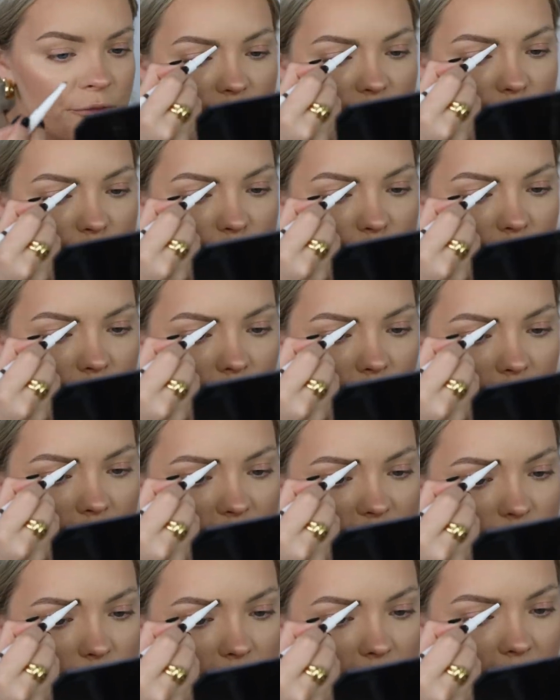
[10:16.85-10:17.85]
So she and her
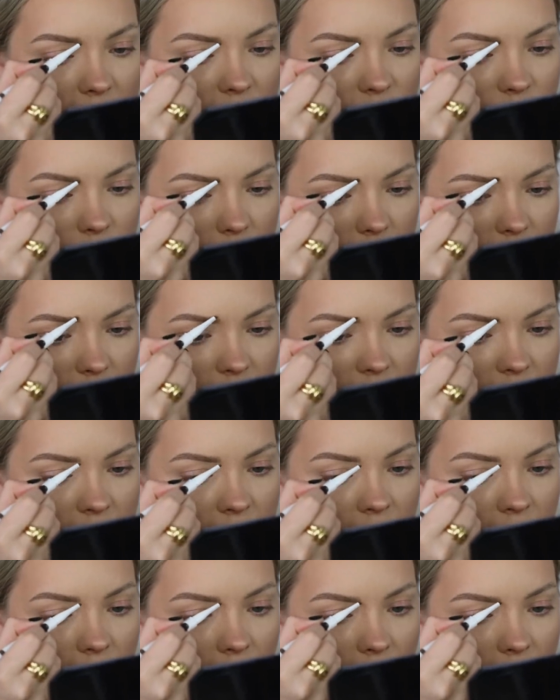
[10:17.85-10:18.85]
husband have one
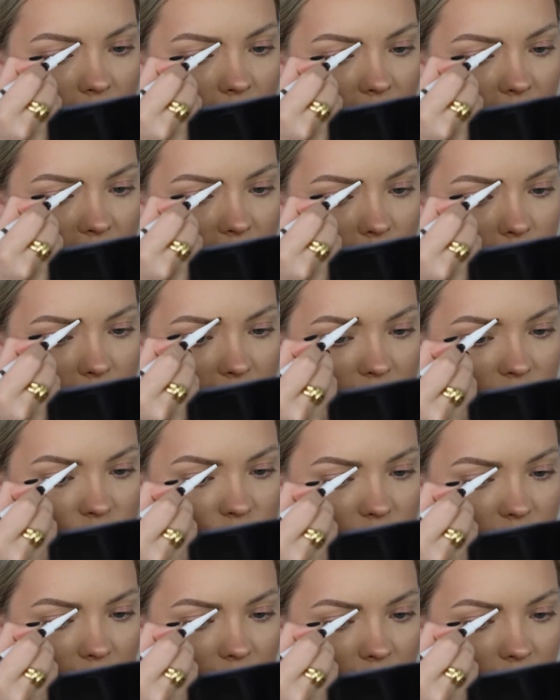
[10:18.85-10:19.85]
on
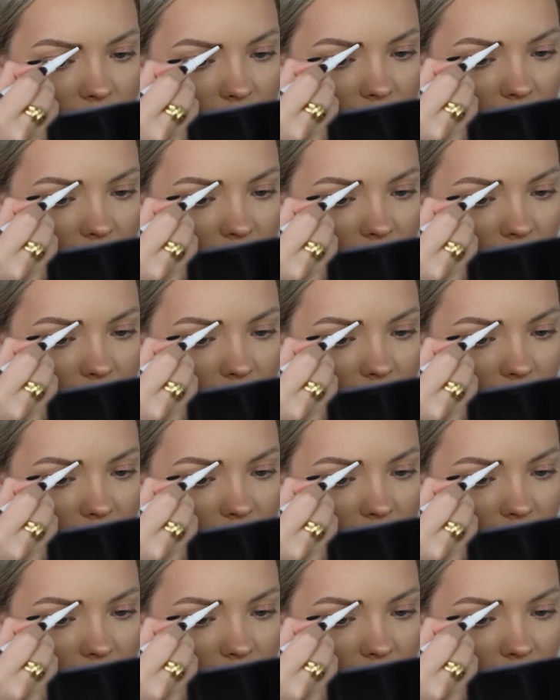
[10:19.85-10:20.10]
Patreon,